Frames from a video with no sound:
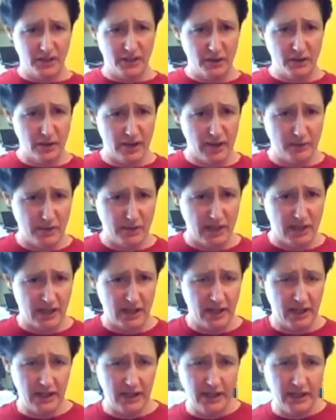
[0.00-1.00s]
you don't
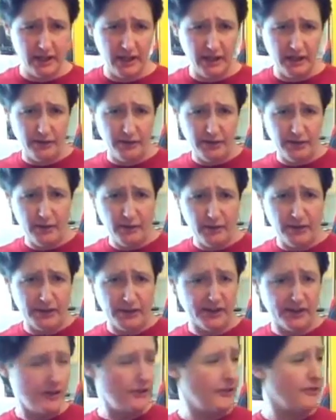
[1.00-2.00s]
want
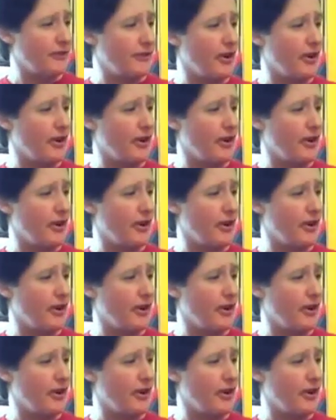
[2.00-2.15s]
this so